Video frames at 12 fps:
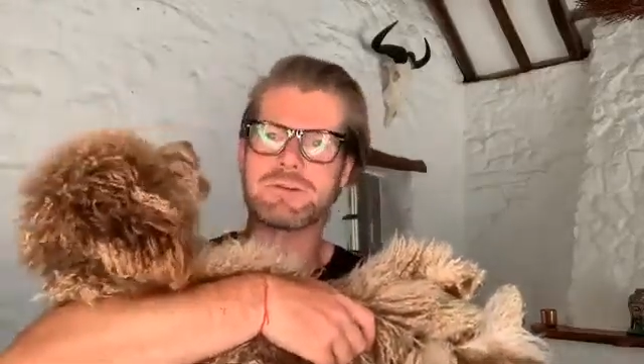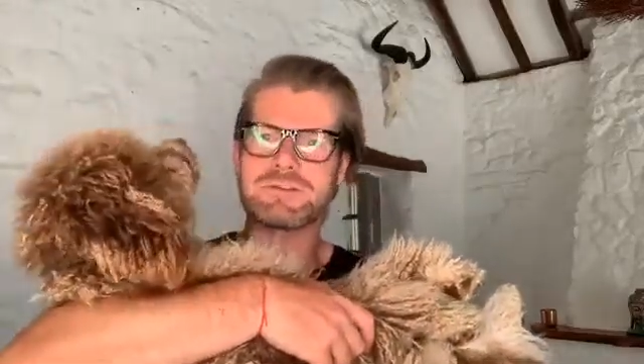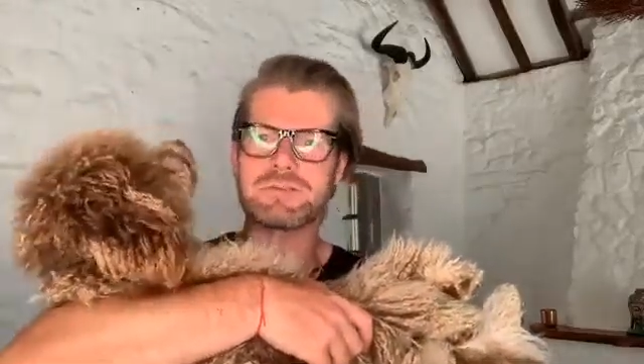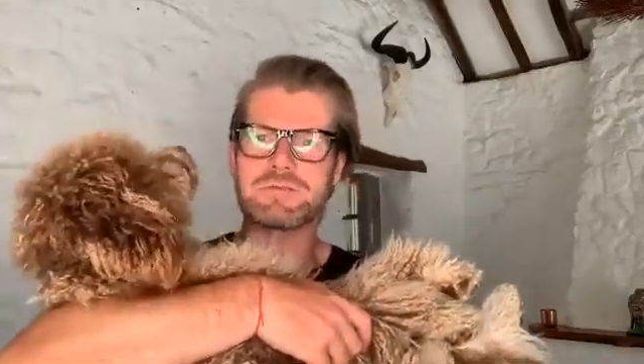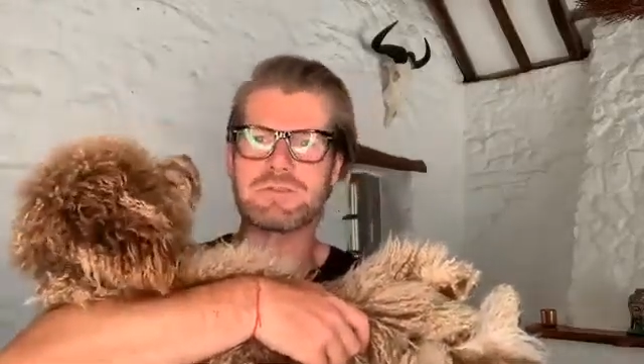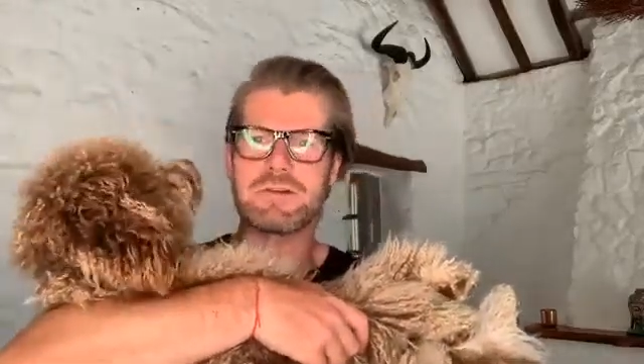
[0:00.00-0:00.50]
rid of
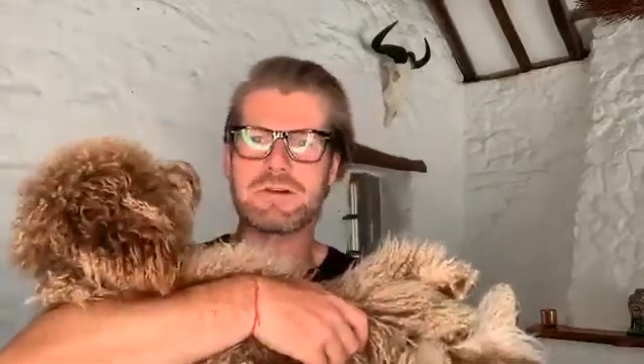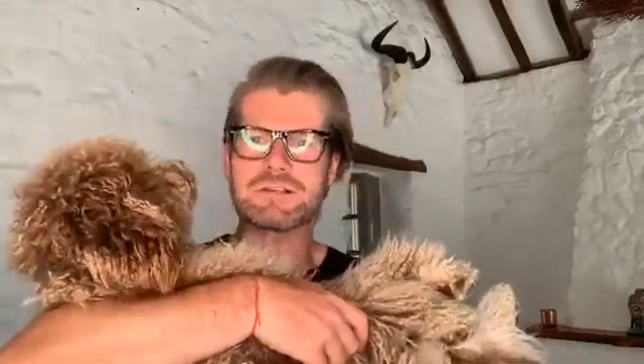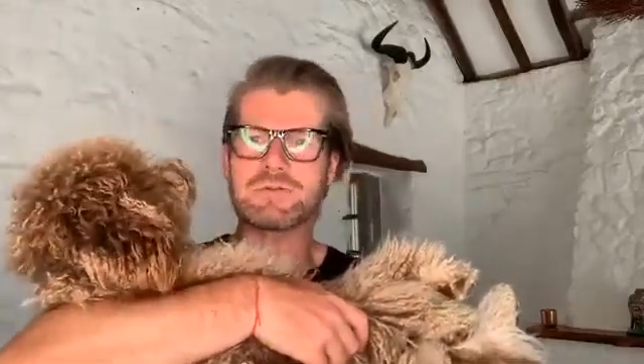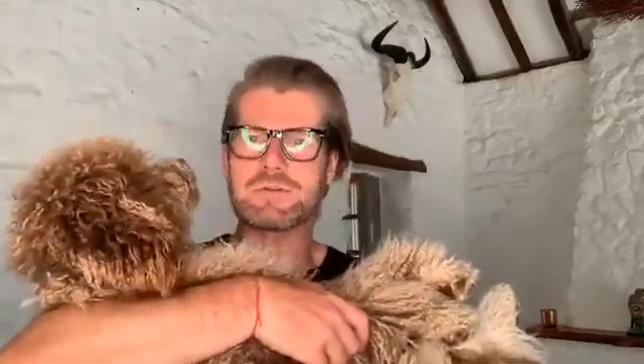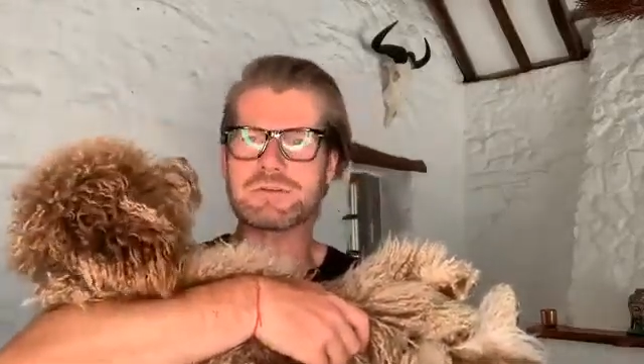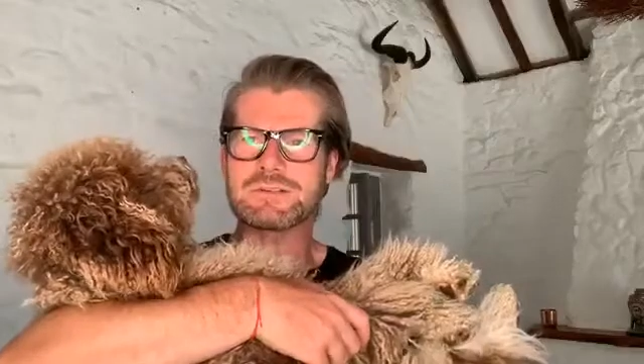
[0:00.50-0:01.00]
some
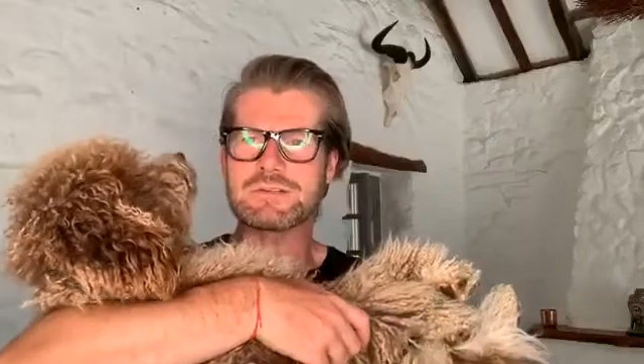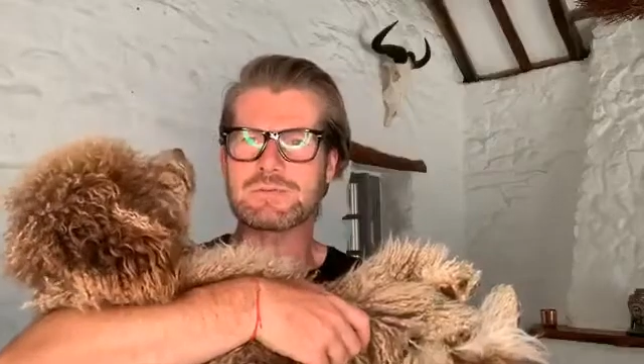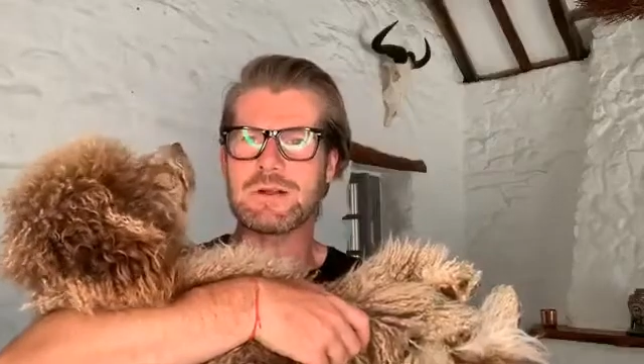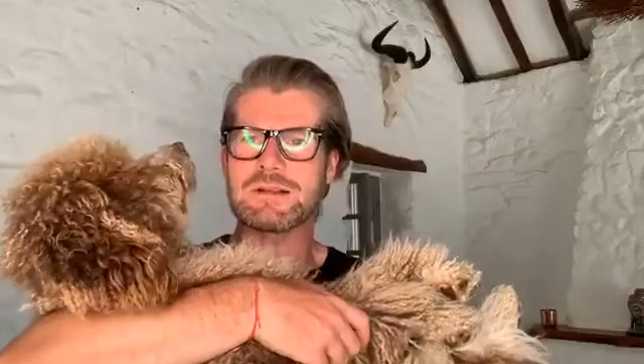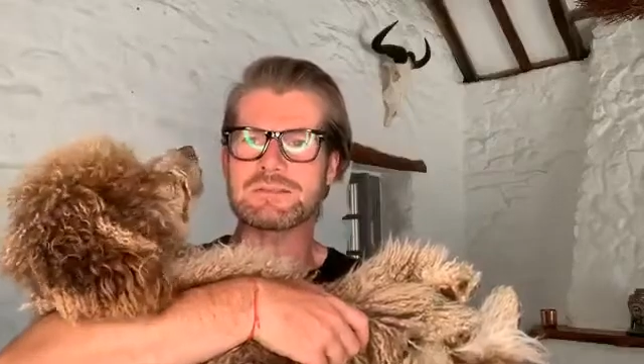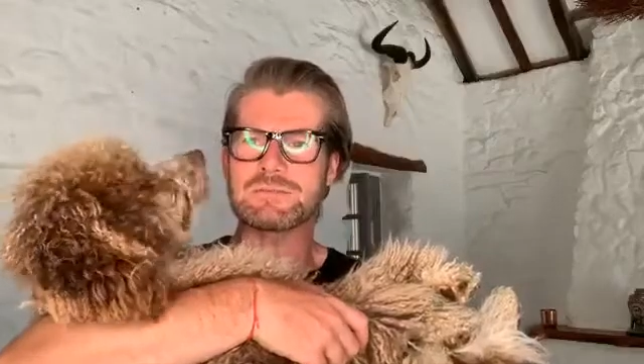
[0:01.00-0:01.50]
flies for us as
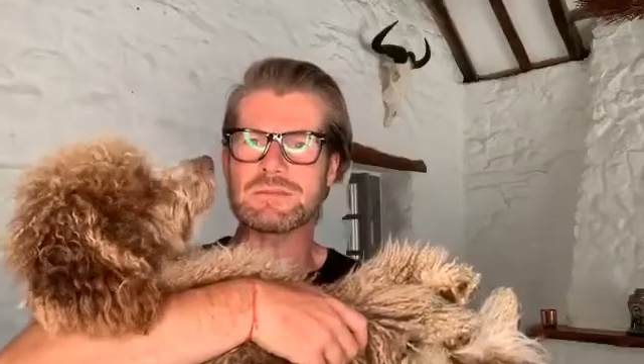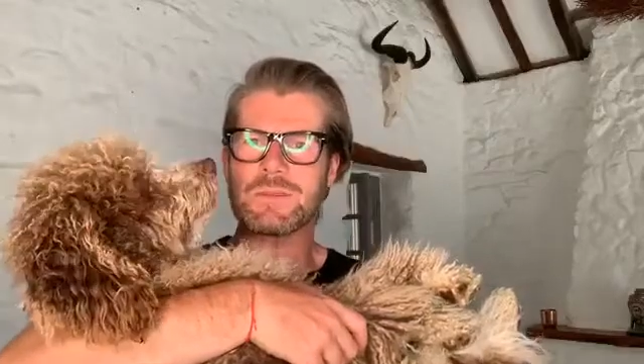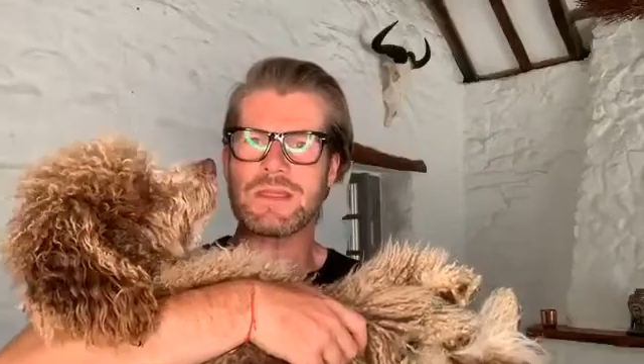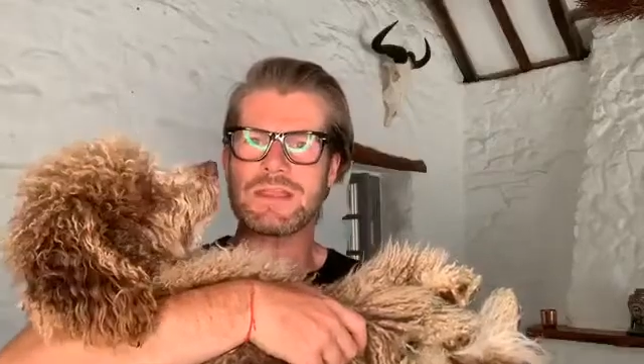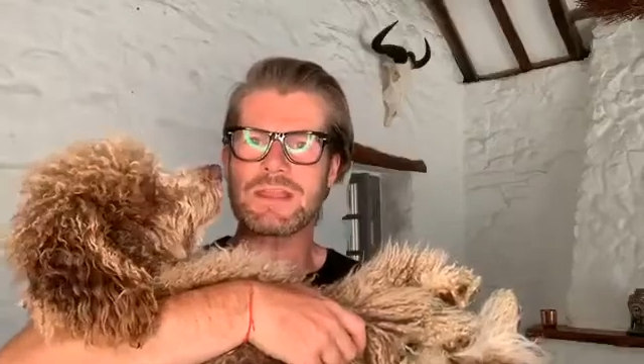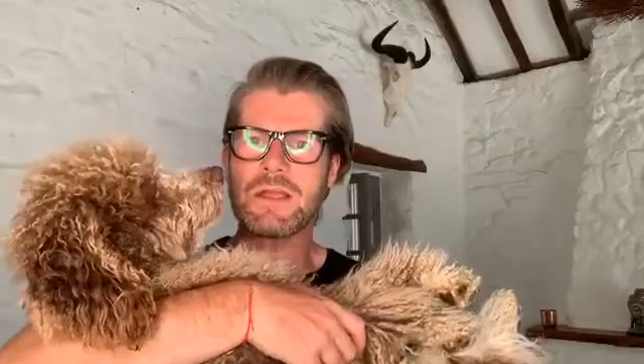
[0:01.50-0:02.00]
well as we
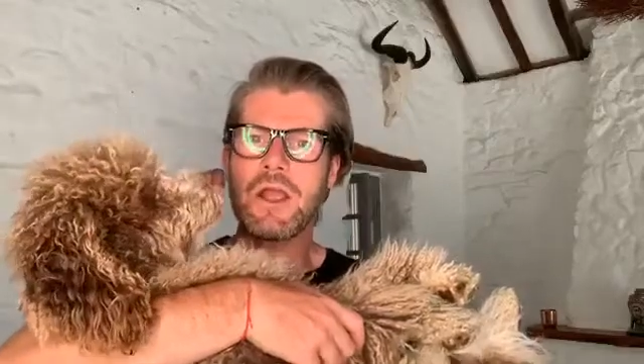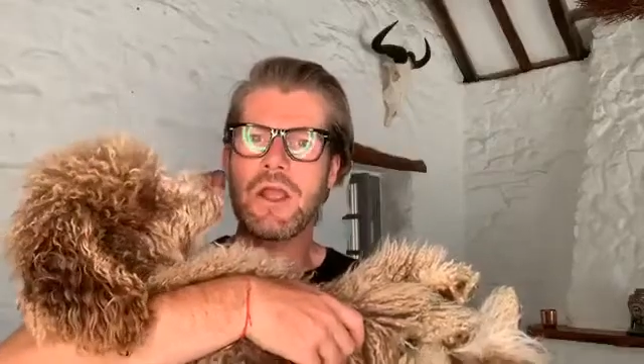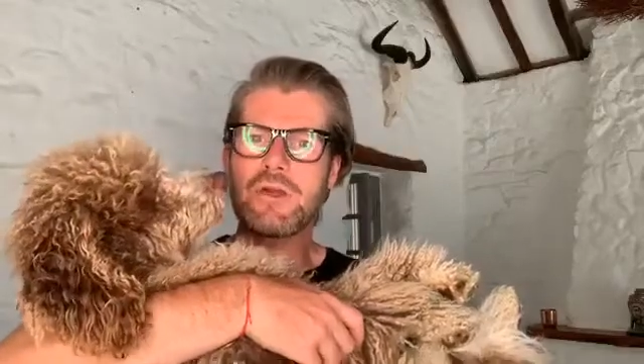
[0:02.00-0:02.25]
speak,